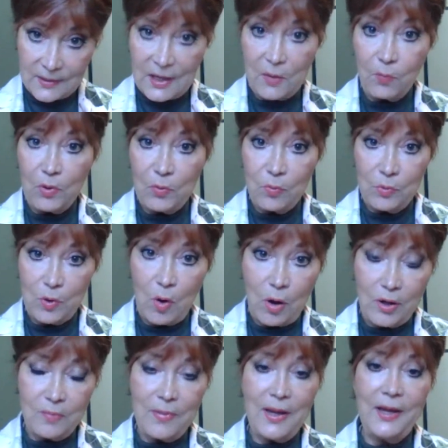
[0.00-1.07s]
and we would
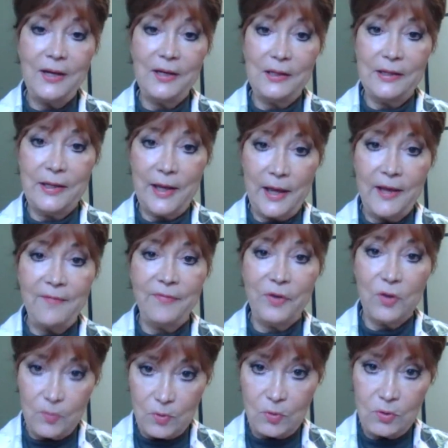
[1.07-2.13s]
automatically have
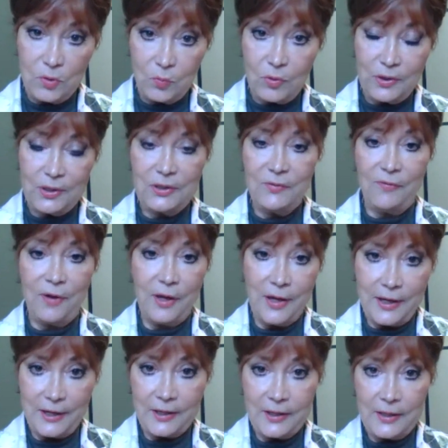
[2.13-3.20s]
communion with the
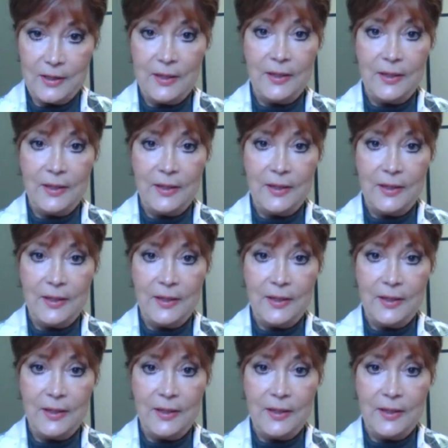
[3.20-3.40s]
divine.